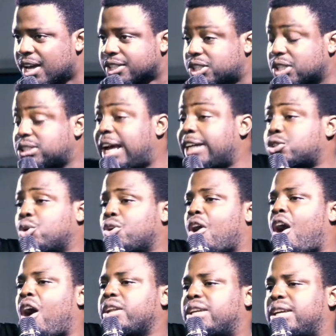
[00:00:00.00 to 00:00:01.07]
She said to
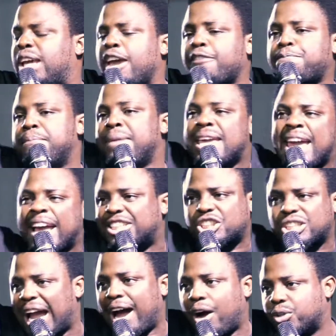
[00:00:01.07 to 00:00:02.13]
God, Give me a
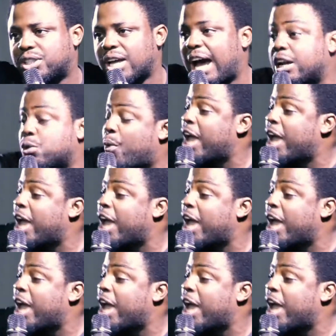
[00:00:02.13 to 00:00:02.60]
child, and